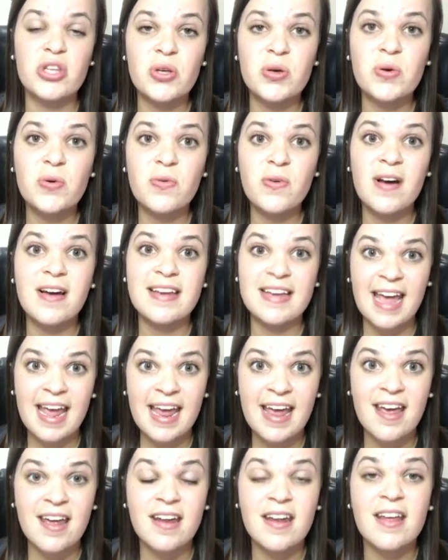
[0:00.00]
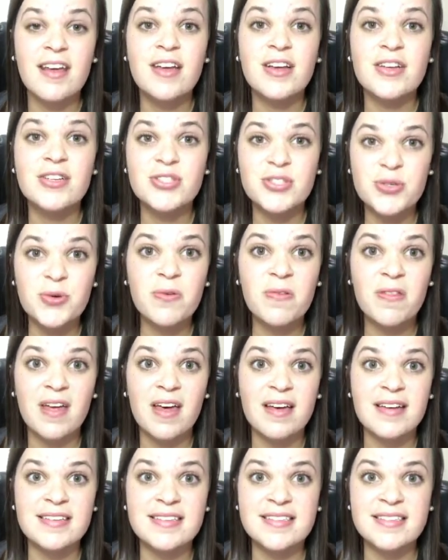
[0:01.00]
You can do
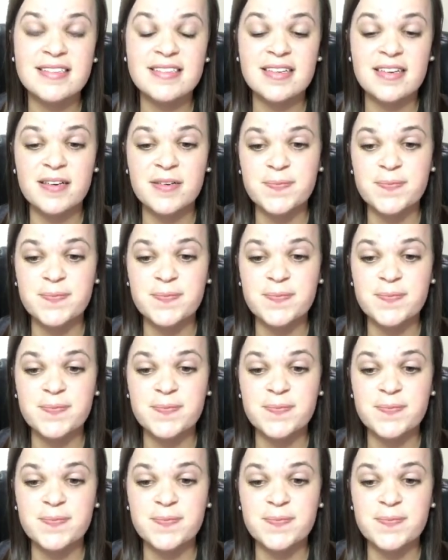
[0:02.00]
this.